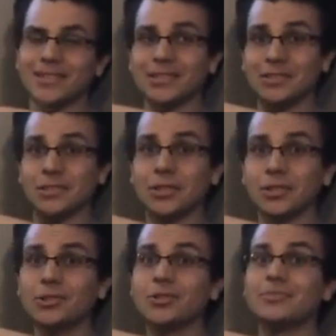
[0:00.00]
is
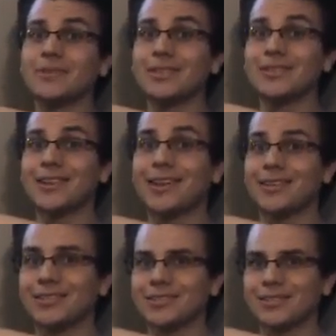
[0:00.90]
good because it
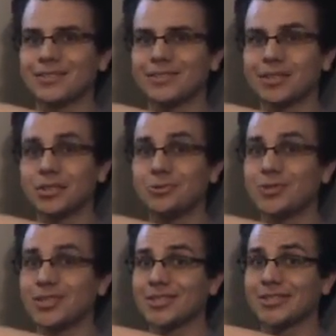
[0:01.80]
has
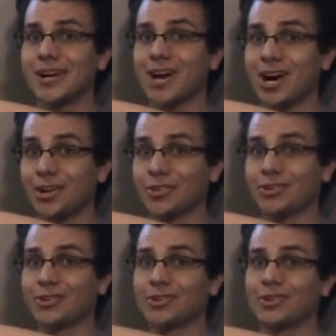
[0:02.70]
uses
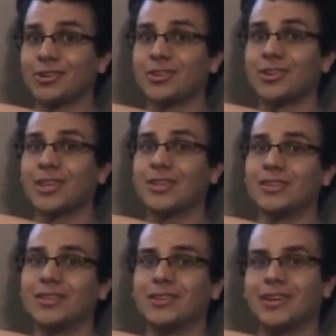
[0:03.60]
other
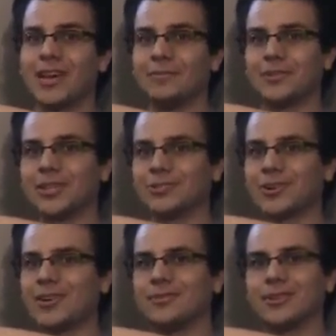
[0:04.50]
than FTL
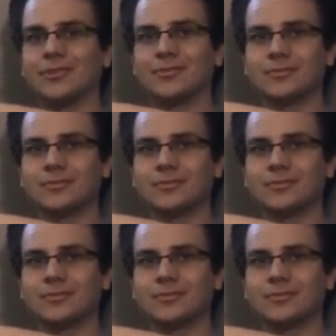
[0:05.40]
travel.